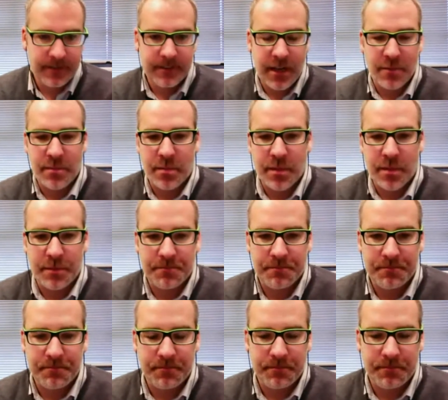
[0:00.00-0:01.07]
Can't remember.
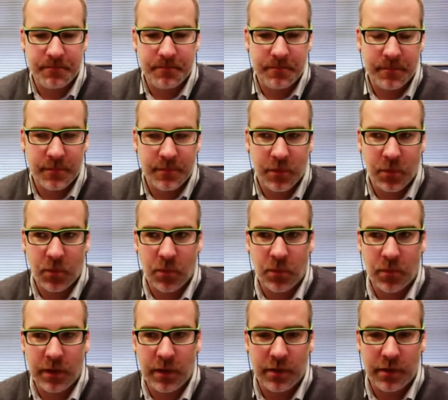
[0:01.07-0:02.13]

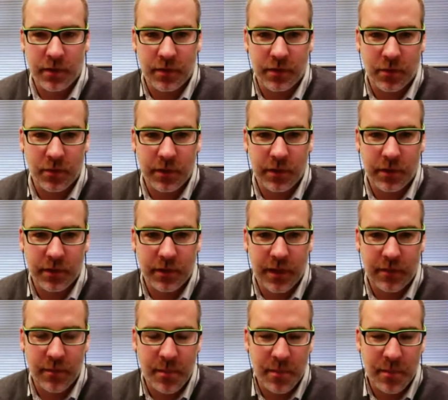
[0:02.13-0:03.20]
Totally
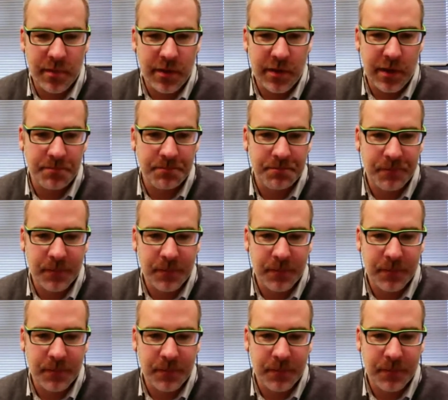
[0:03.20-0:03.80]
can't remember her name.